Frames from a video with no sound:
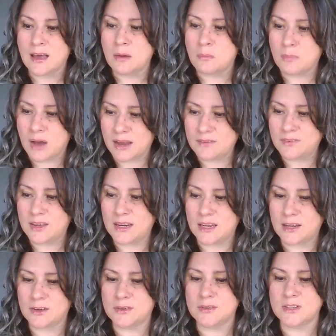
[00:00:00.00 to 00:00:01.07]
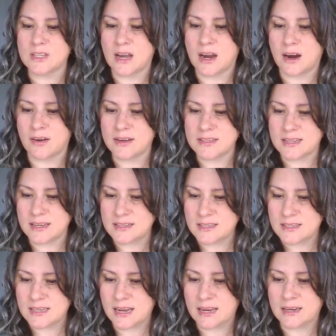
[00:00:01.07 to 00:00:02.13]
My videos are, as I
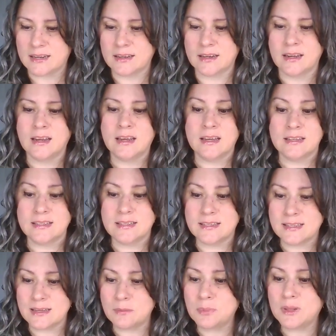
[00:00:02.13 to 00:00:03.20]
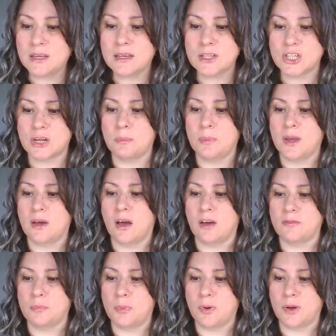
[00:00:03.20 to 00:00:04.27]
stated, simply a jumping
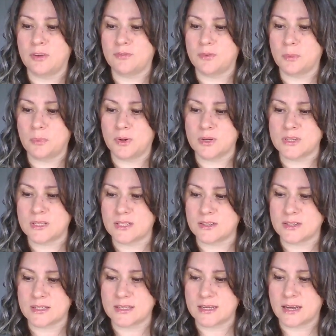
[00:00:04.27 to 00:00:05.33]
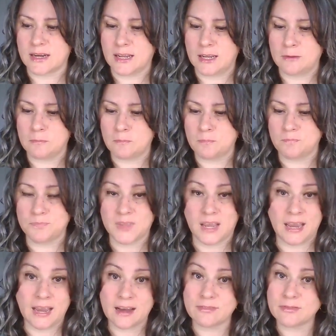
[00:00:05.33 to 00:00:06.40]
off point for personal study.
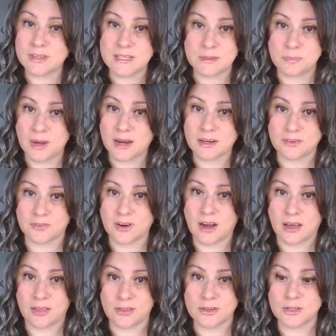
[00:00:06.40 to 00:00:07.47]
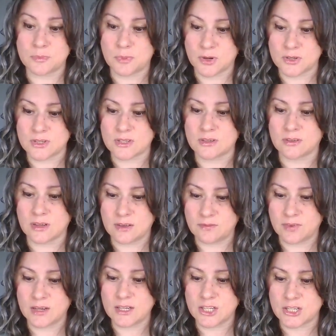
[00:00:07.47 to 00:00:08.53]
I have respect for others' personal
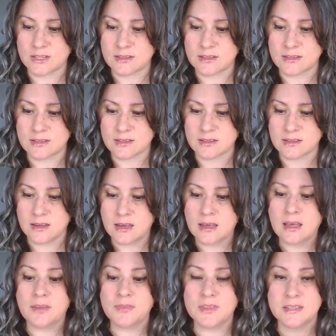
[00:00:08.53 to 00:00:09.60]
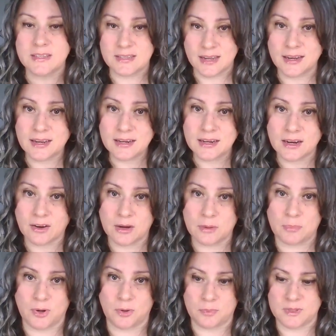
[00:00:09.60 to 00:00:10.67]
convictions. The secondary
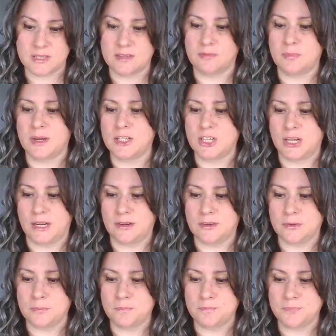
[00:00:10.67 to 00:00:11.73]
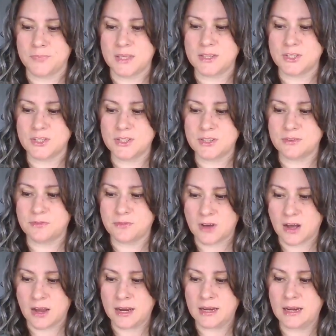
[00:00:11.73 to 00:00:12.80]
purpose of my channel is to
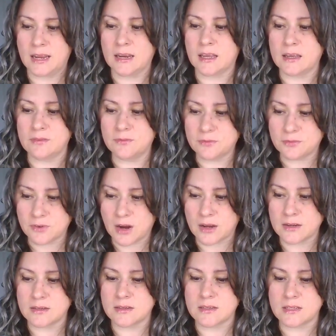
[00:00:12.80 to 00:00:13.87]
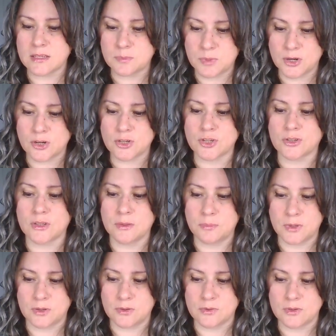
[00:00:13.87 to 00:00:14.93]
define and confront spiritual
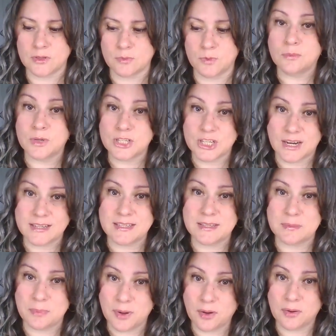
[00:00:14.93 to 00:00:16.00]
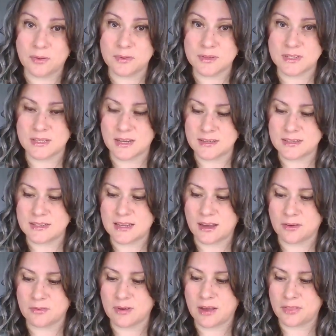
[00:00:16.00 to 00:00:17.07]
abuse, which I suppose does
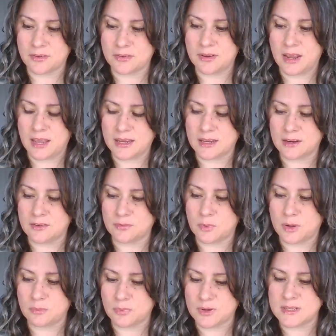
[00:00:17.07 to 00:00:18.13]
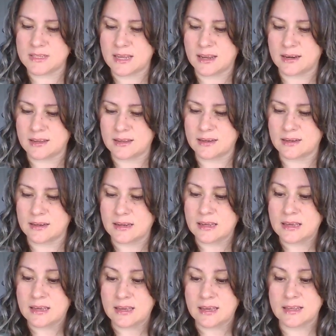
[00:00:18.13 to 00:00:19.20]
sound rather negative when presented.
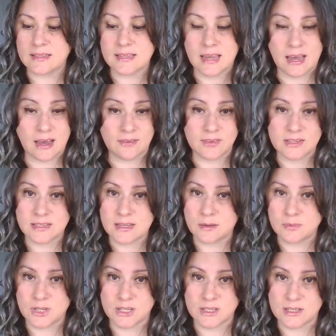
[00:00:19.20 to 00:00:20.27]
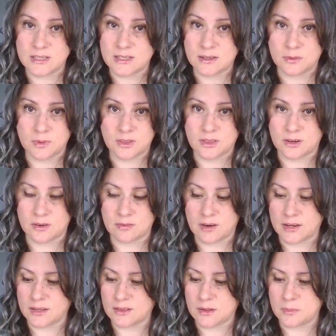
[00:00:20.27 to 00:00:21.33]
It's a heavy subject to deal with on a
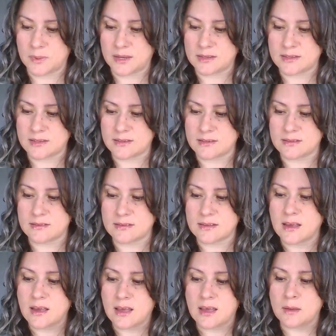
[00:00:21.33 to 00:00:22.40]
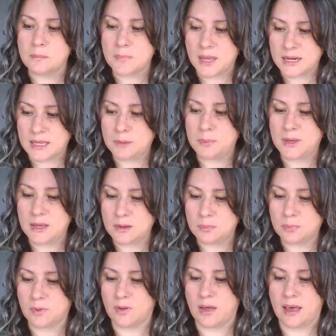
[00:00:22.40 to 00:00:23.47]
regular basis. Many
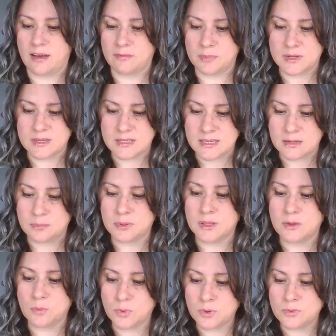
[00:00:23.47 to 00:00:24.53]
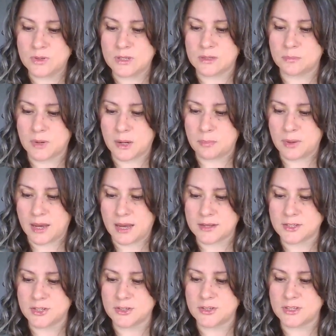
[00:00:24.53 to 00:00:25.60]
people have been deeply wounded by
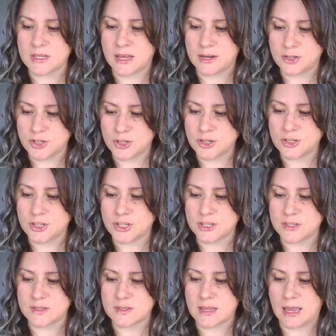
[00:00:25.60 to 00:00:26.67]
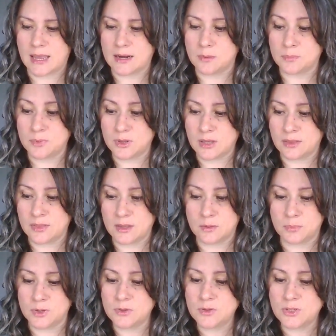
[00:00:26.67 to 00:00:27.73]
pastors and churches, and, ab and the
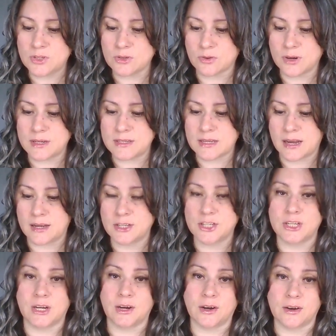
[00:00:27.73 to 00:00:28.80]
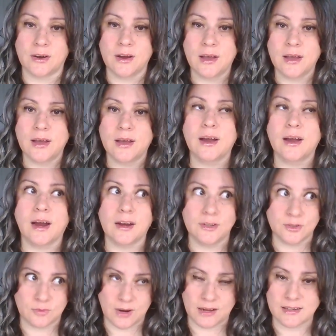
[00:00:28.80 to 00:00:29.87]
abuse stories I share are
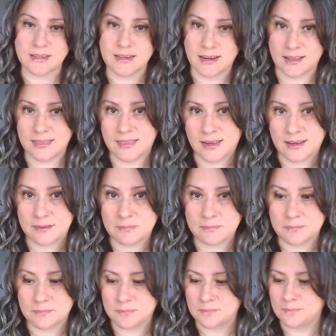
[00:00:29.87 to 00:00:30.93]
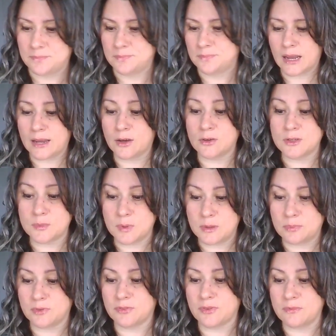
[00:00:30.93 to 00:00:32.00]
directed at them. I host
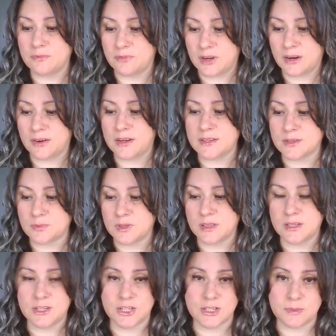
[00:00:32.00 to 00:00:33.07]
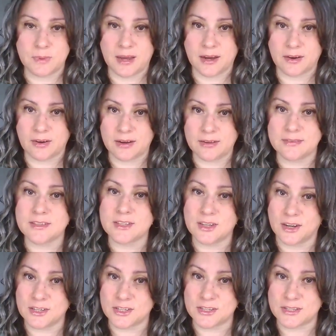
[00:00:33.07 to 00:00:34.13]
people from various religious backgrounds,
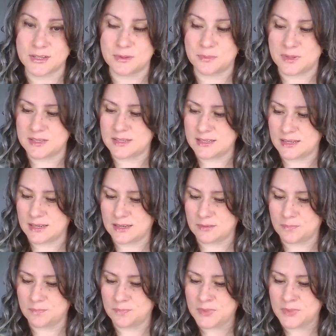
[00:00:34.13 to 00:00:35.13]
not just UPC.